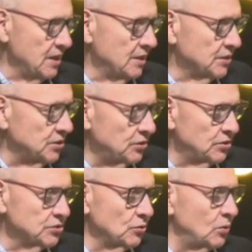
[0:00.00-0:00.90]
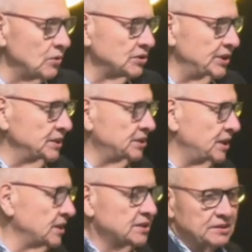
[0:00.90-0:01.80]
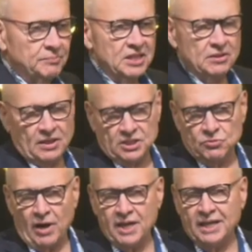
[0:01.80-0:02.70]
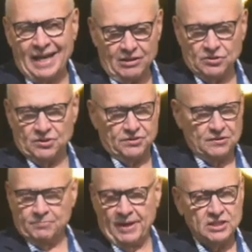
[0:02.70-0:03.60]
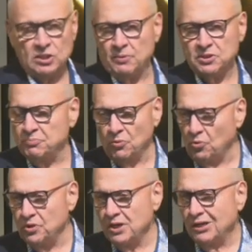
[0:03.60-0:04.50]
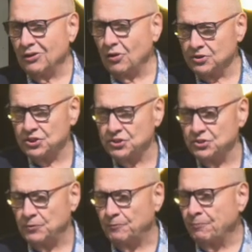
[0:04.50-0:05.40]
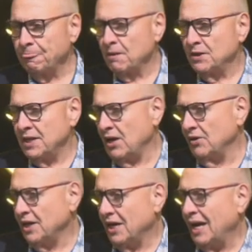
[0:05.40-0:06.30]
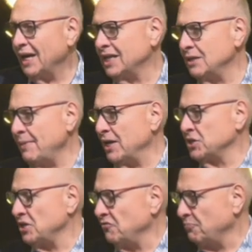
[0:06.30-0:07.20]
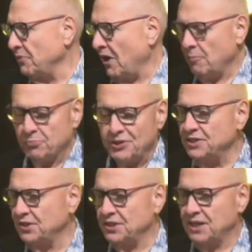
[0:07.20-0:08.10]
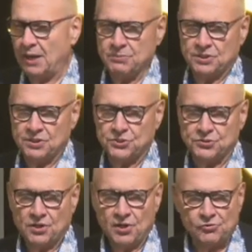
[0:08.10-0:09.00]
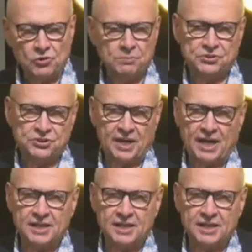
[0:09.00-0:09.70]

So you use all your senses, and it's me, as you're writing it out, it makes so much more logic to you. Now, I can imagine if our president came to this room today and